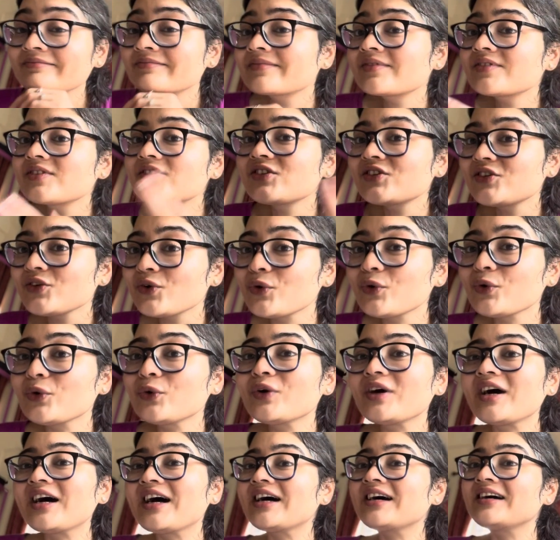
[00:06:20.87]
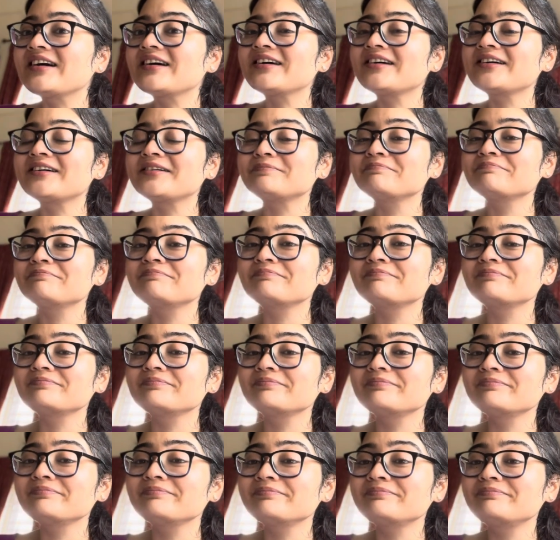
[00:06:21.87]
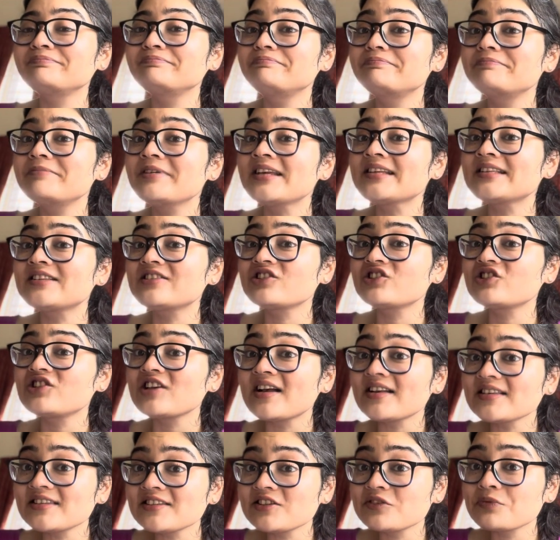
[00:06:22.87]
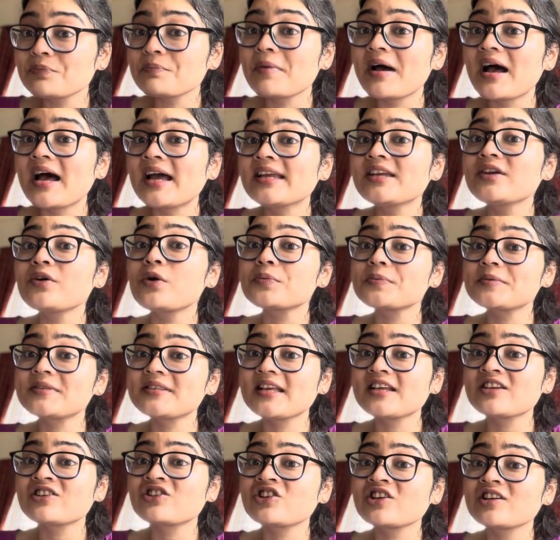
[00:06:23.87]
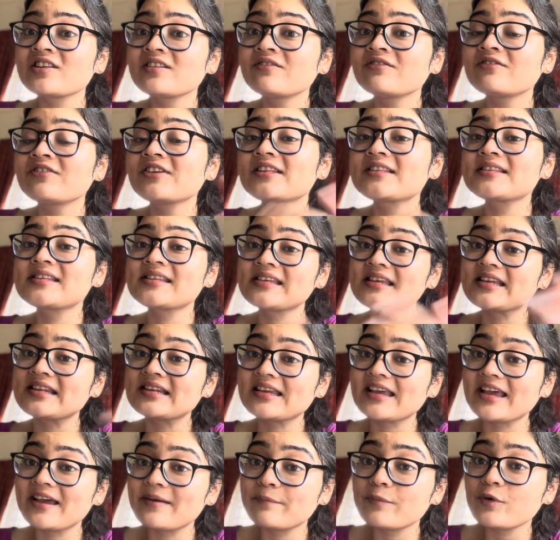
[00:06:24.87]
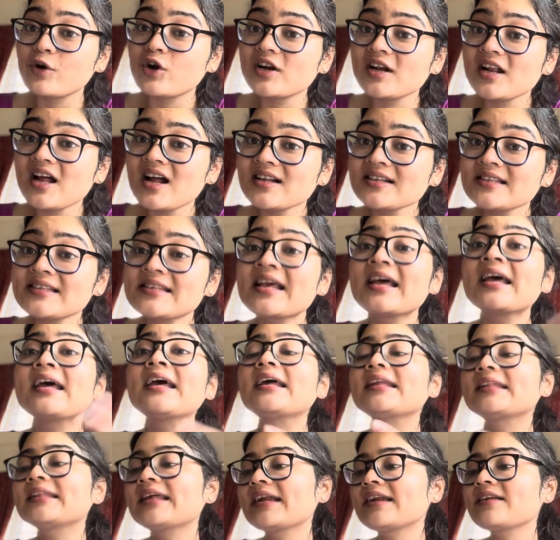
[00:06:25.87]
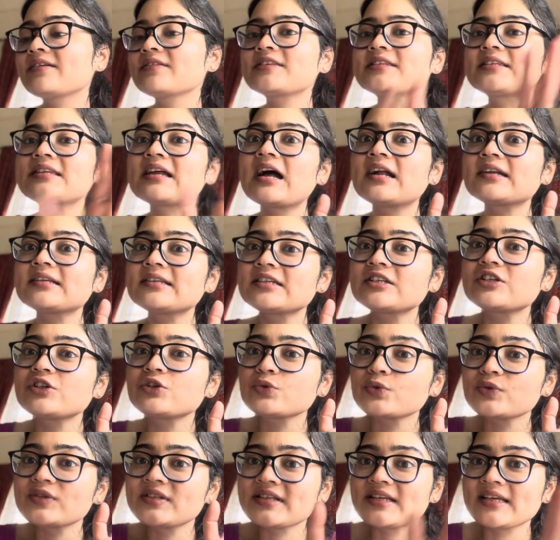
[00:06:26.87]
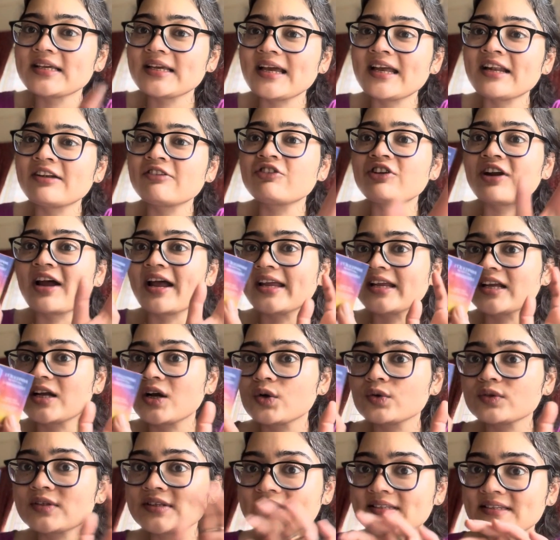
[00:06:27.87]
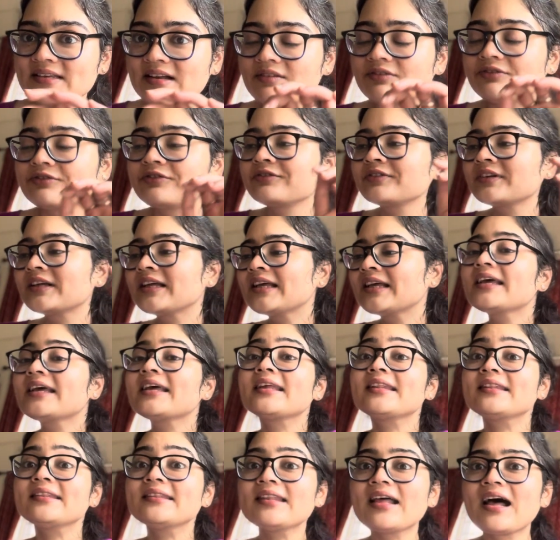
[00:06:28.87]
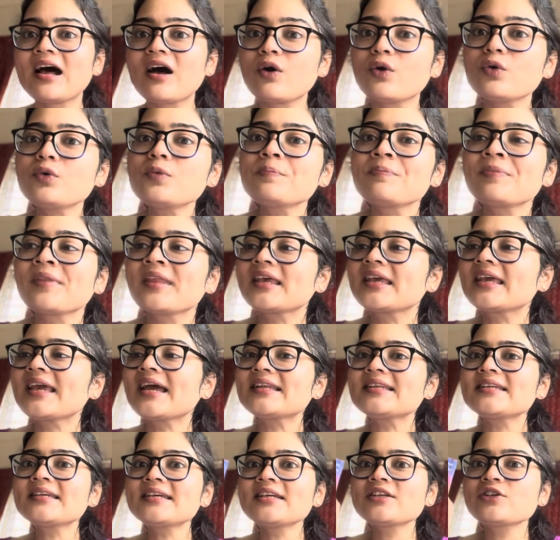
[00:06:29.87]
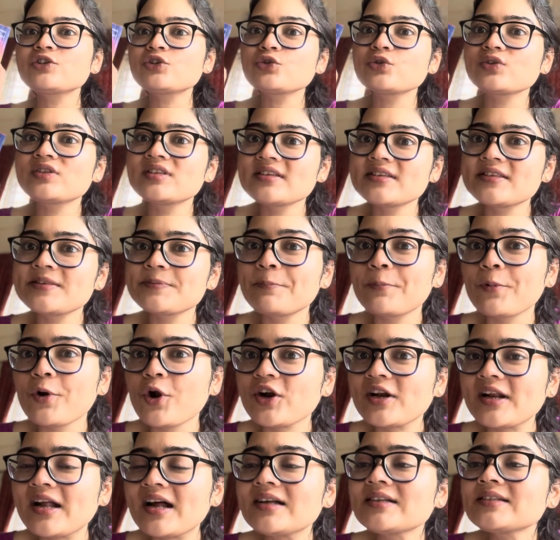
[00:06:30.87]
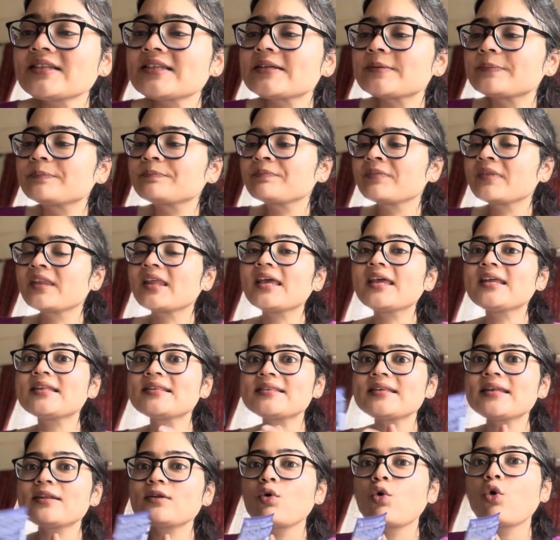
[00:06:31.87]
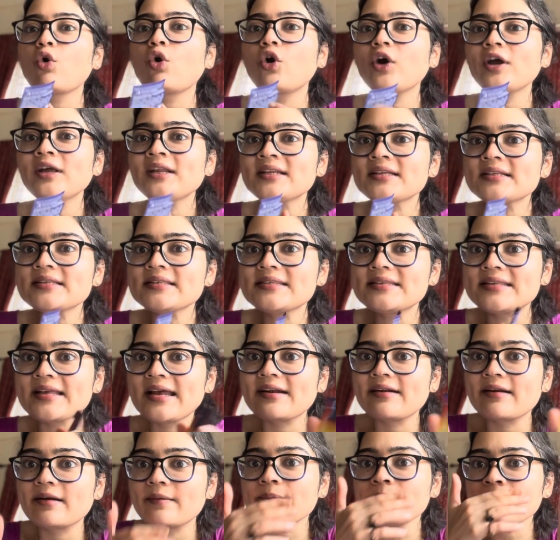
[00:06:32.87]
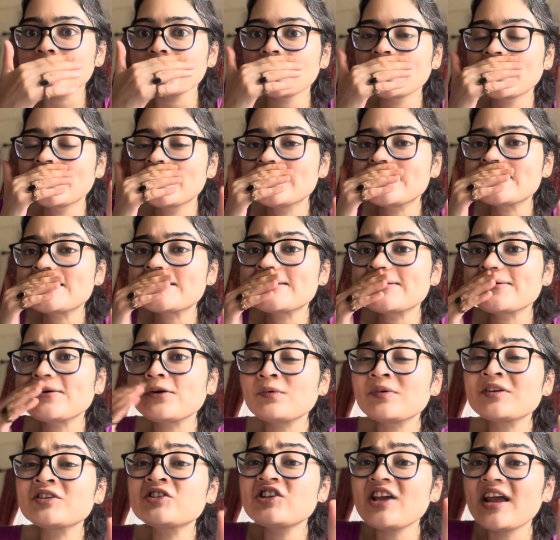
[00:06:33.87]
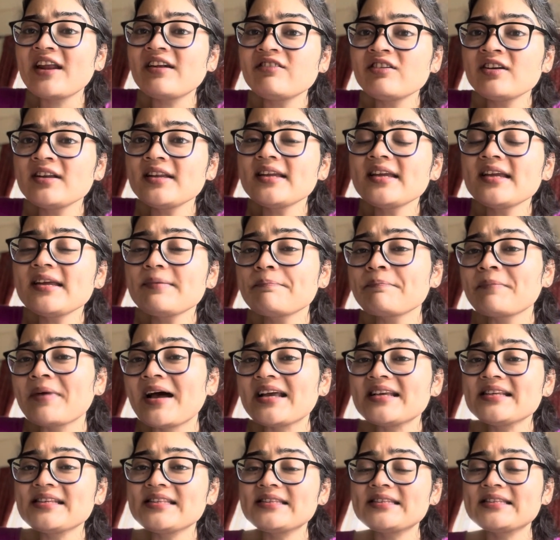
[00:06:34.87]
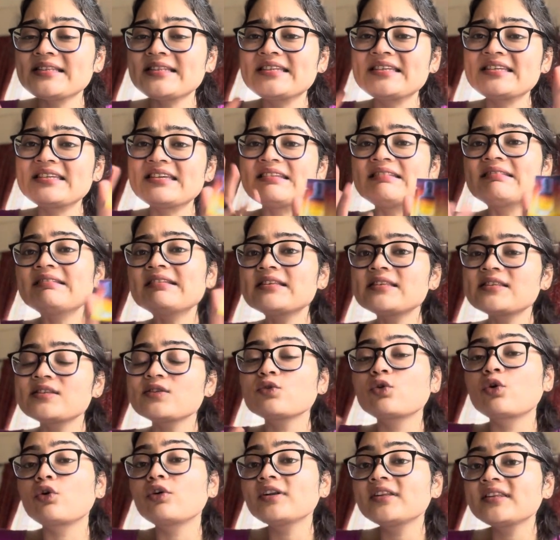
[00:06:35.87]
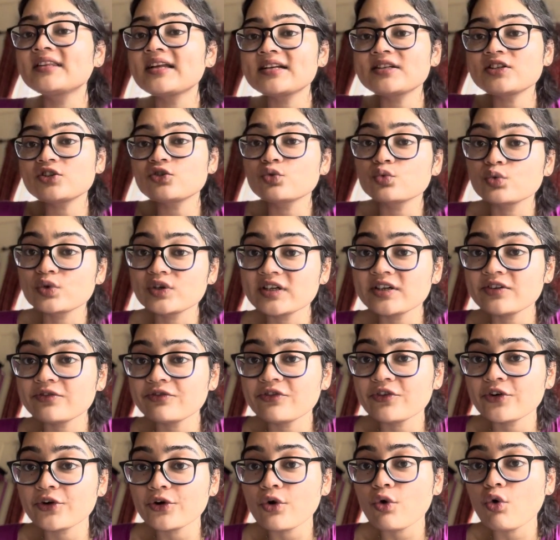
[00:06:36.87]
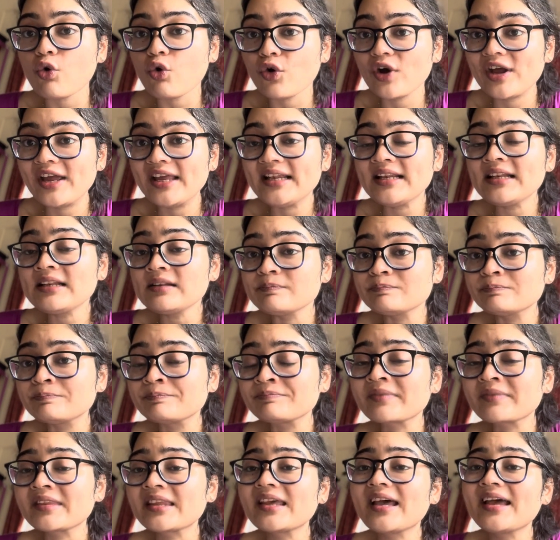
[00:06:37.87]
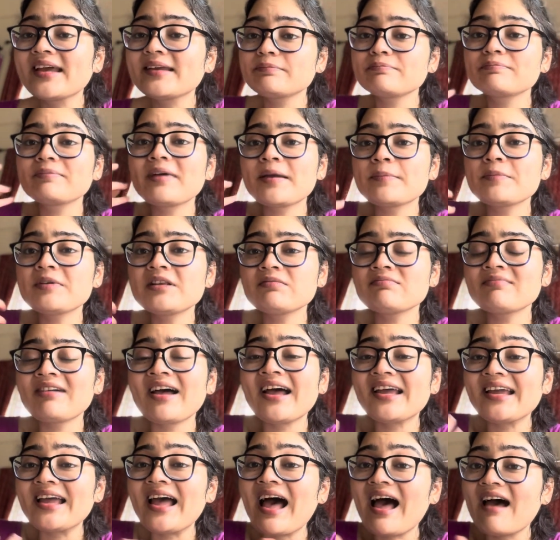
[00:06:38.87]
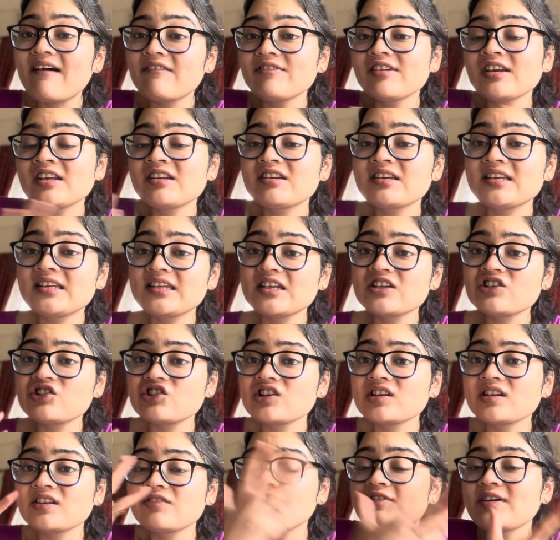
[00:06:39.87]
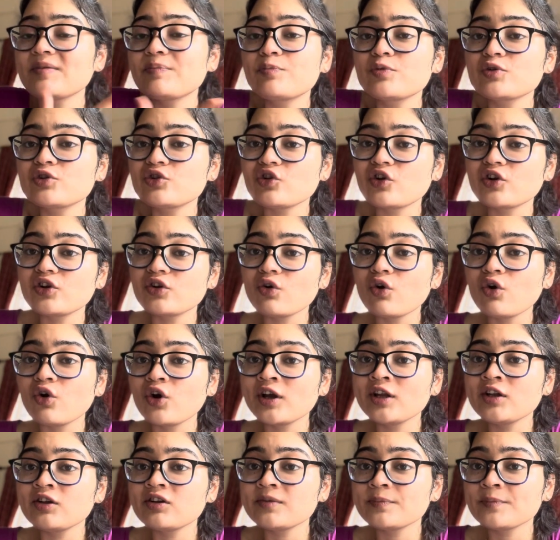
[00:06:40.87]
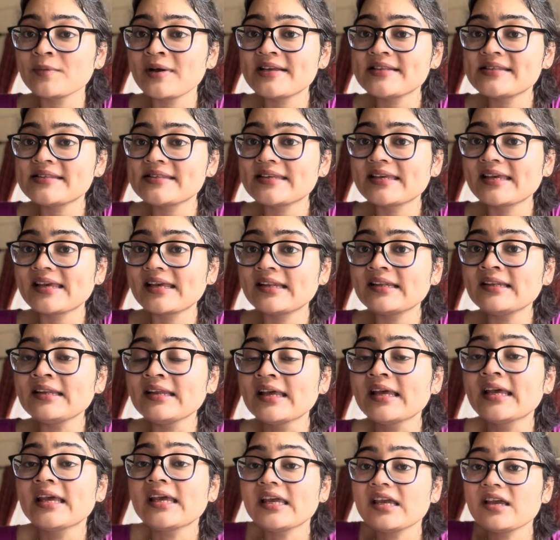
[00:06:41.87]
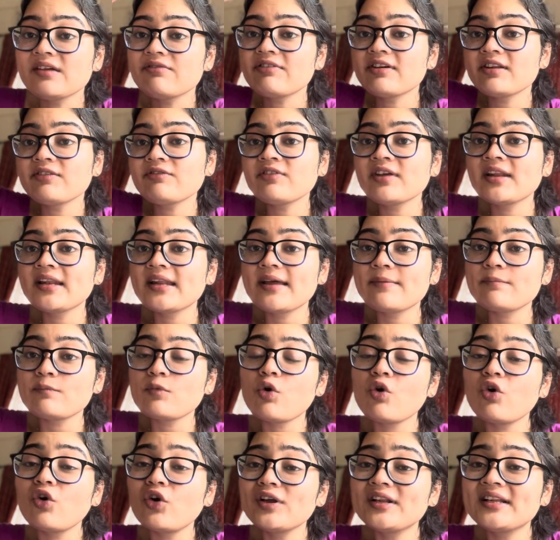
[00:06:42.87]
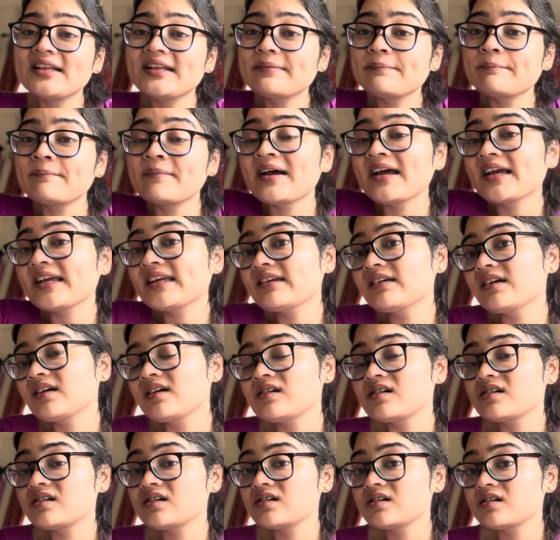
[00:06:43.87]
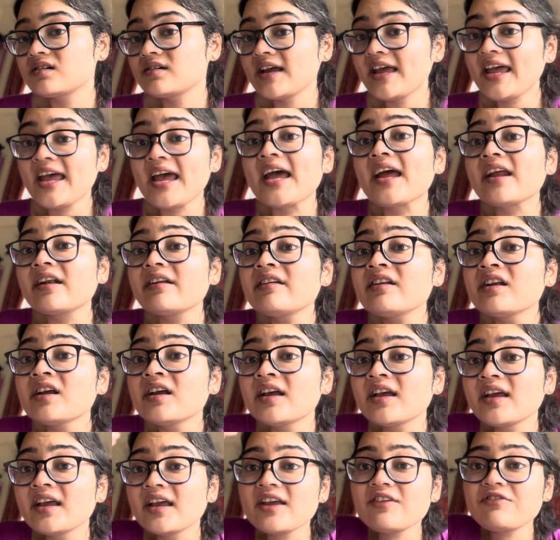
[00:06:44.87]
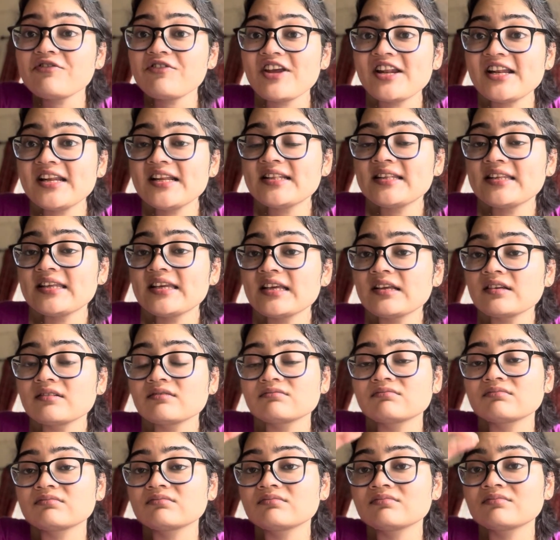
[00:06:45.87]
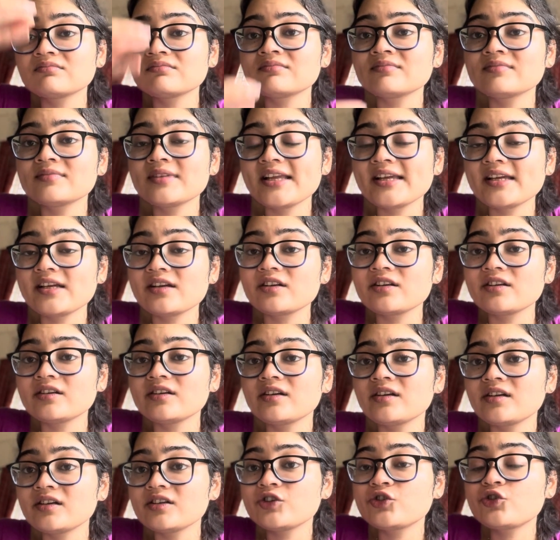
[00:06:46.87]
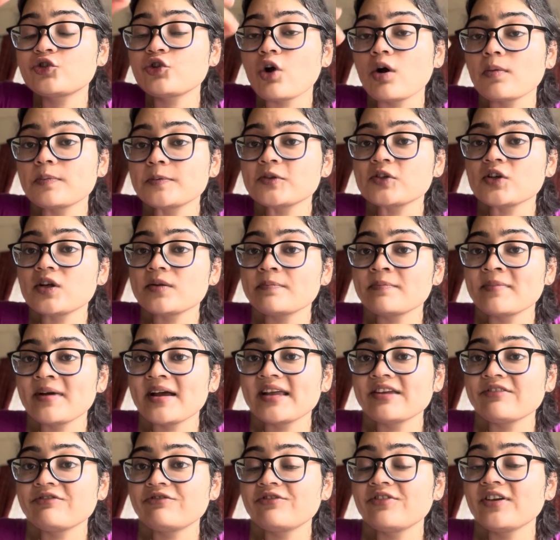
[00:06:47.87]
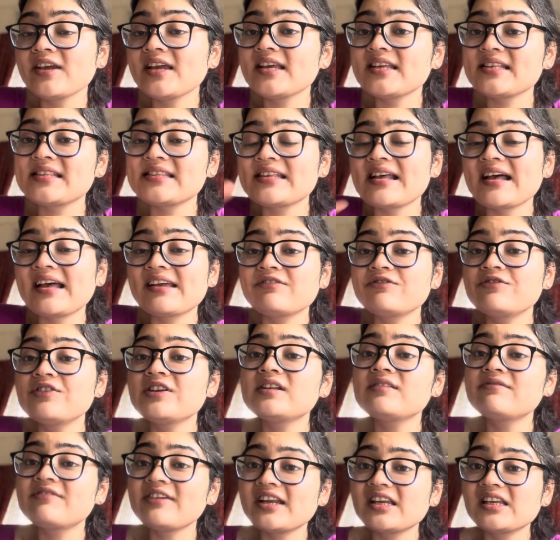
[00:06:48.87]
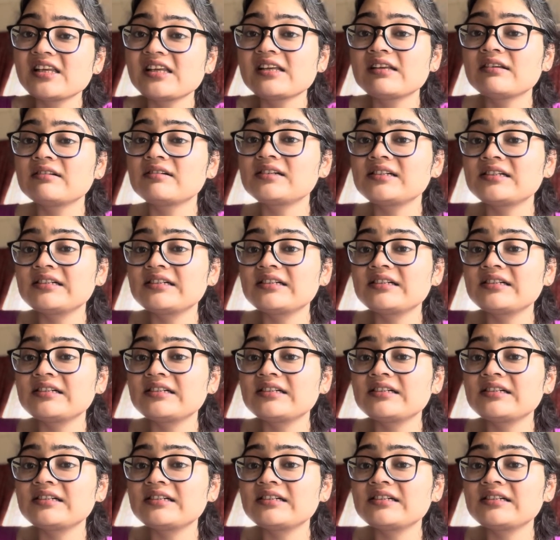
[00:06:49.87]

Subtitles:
So it's just my obsession with skincare products that I've started using and trying out stuff. Now, getting into this product, it's an oil and serum. So generally, my skin is not that suited for oil. I mean, I have irritation if I put on oil on my skin, even when I'm oiling my hair. If anything like drops on my face, I feel very